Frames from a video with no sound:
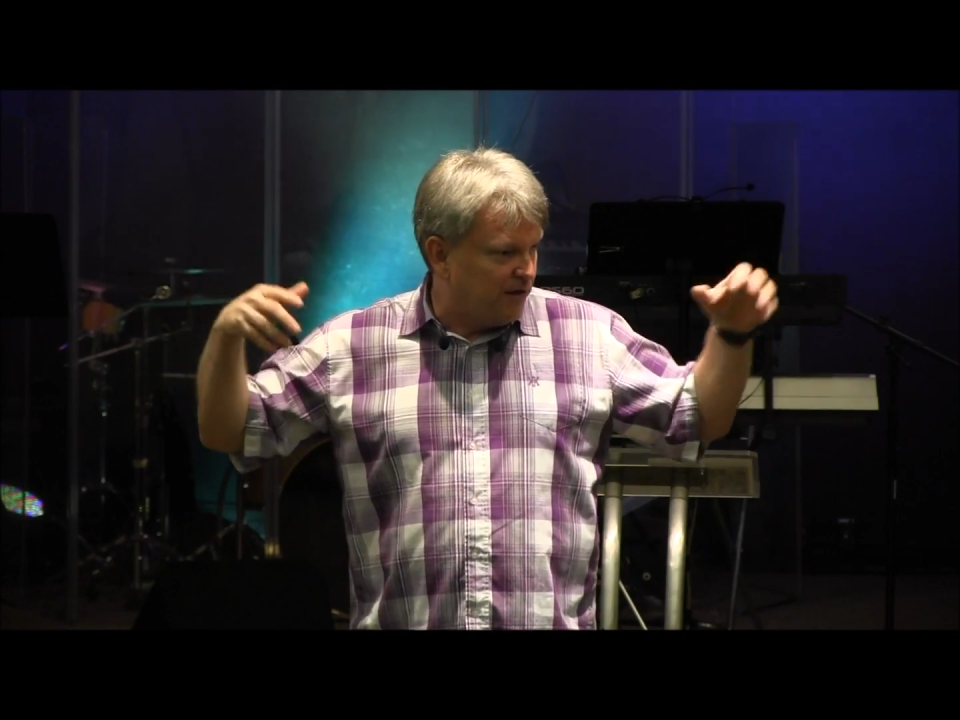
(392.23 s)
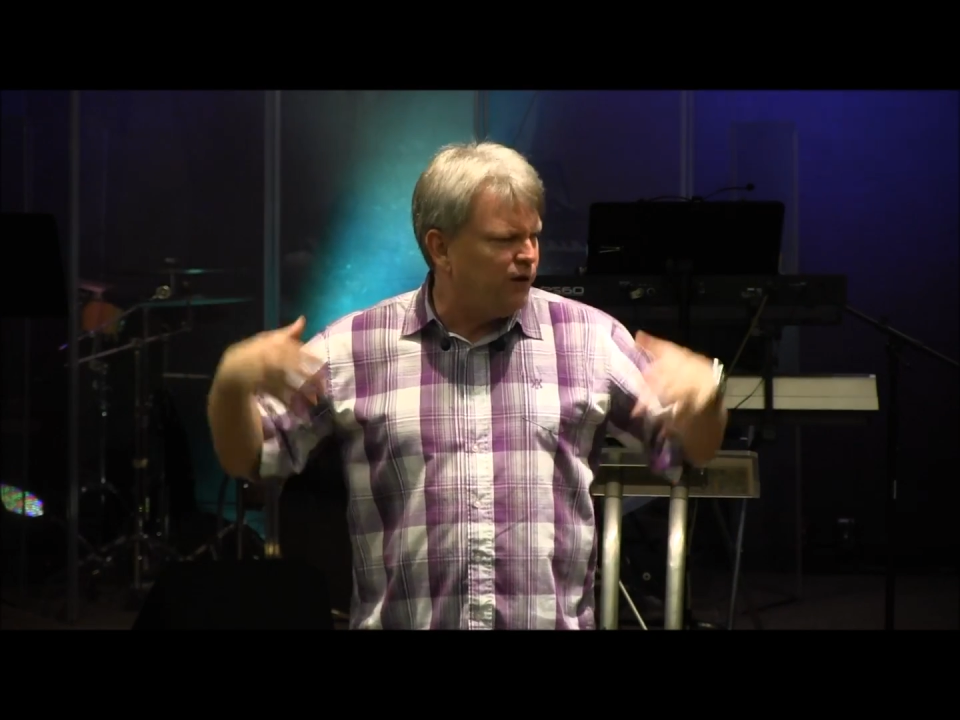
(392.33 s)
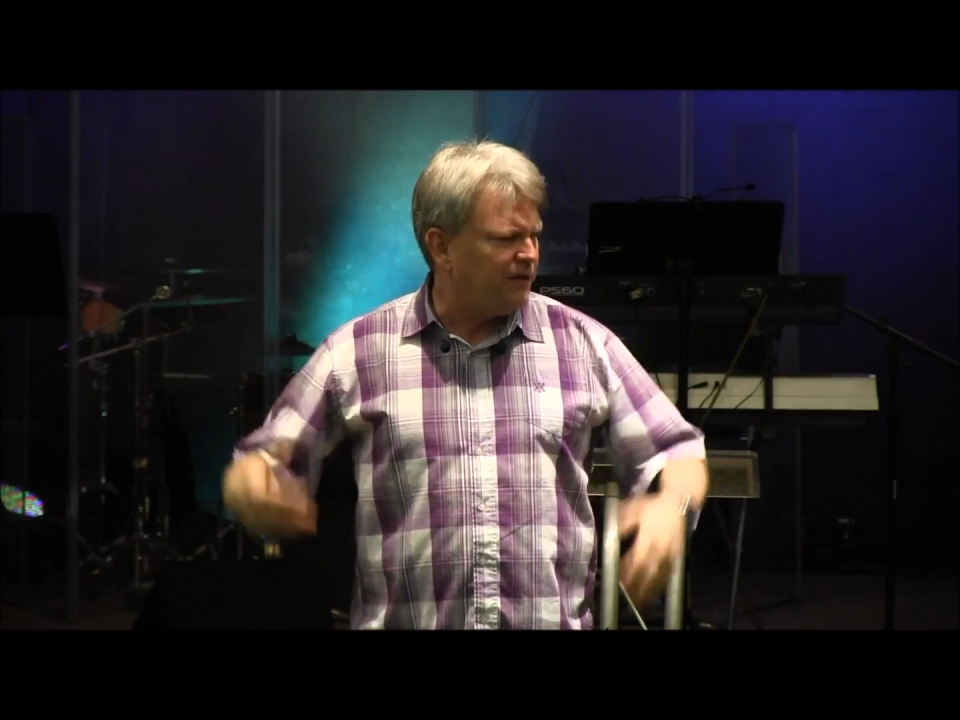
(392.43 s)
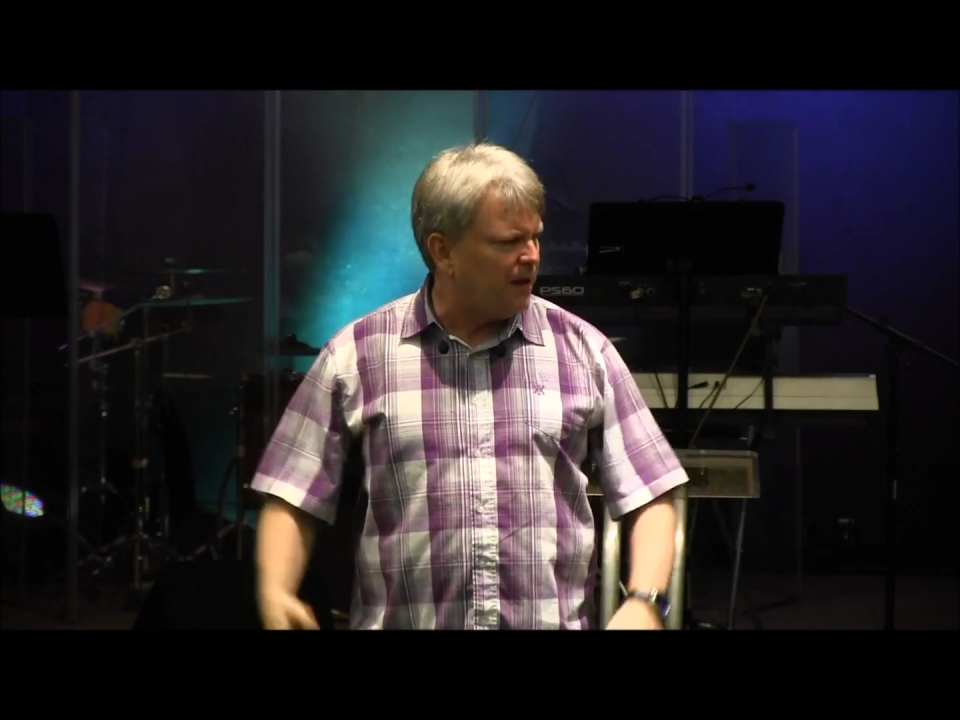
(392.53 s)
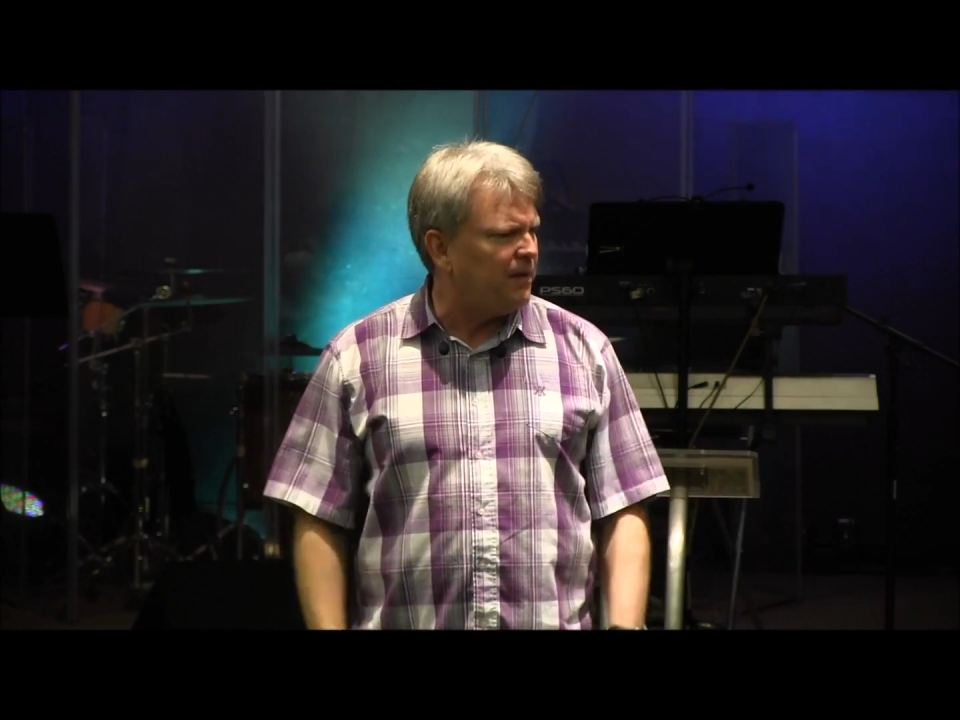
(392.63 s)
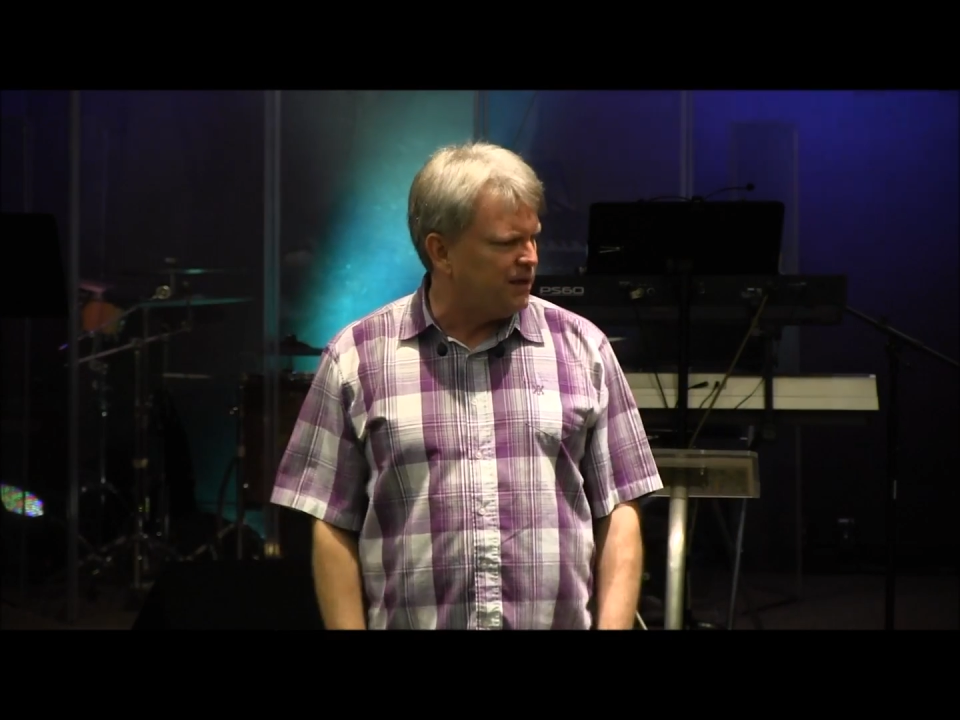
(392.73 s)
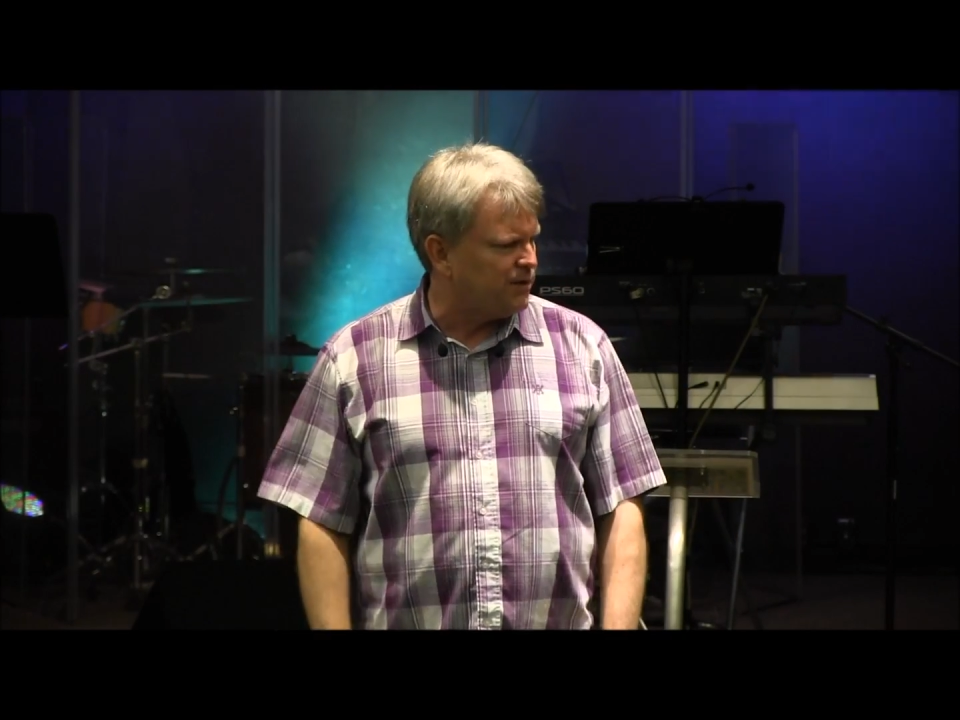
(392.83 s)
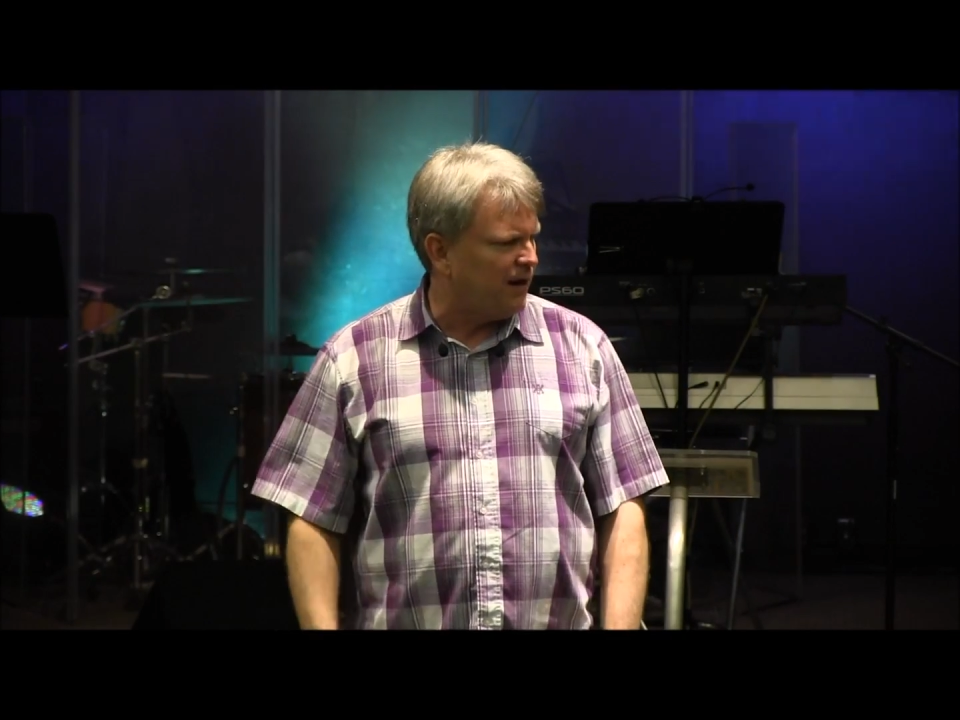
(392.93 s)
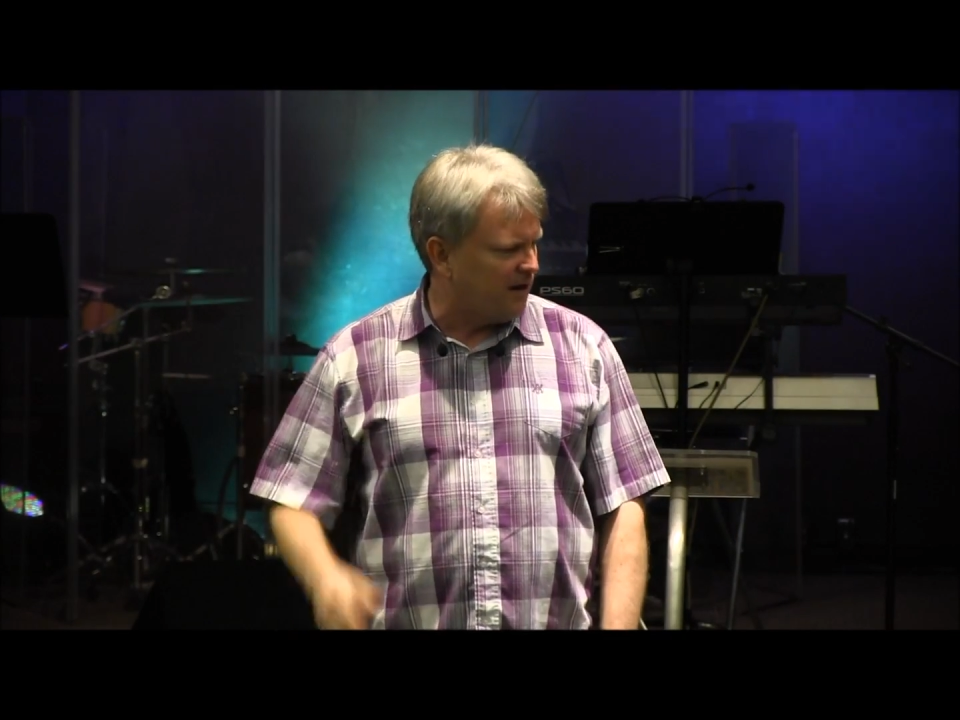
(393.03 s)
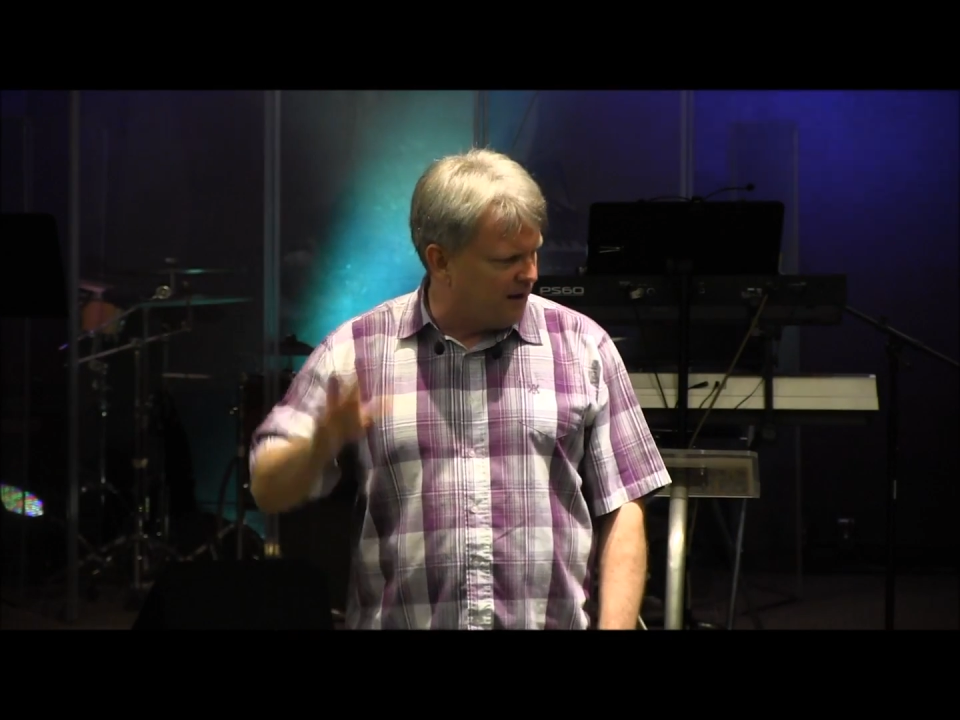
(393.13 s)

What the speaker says: You know what that means, right?